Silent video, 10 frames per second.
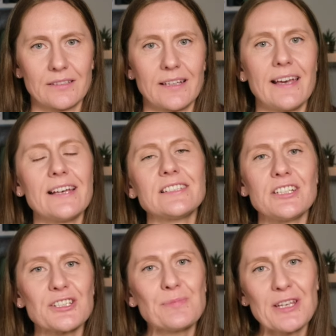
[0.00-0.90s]
As I
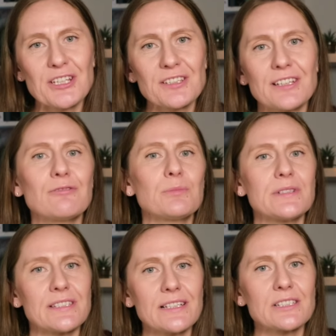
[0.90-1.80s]
just mentioned, there will be
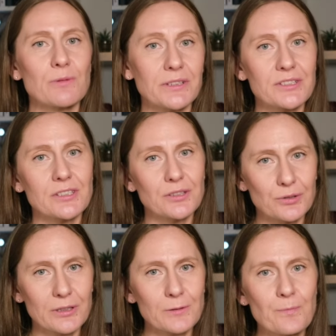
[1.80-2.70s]
6 sweaters in
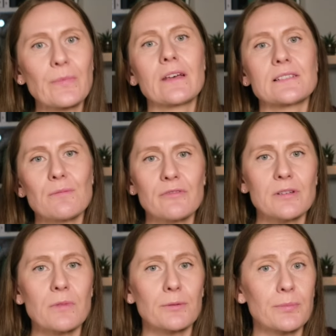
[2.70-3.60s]
total. Some of
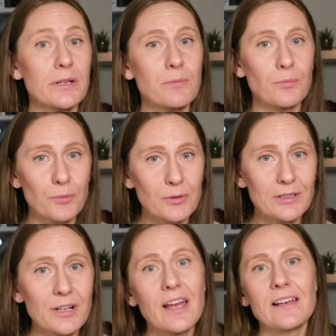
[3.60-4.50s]
them are pretty popular,
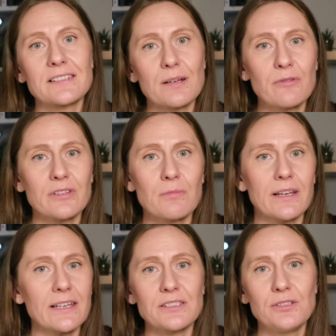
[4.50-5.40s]
some of them I
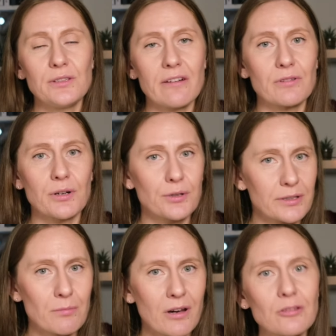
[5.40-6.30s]
guess you never heard
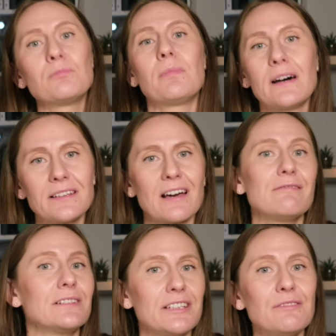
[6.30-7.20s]
about, but I
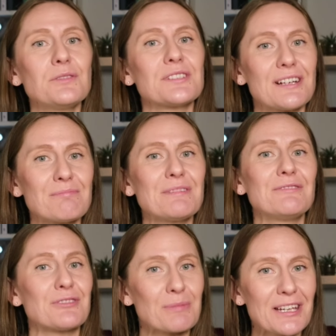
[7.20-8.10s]
will give you some
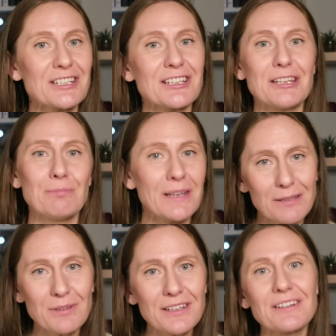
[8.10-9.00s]
information and
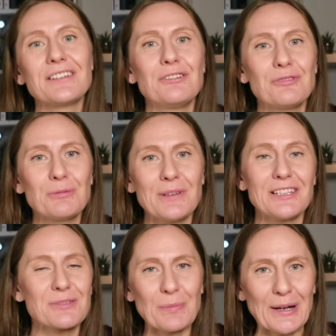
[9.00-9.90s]
maybe you will be
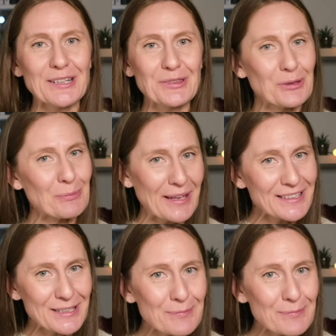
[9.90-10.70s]
inspired to make them.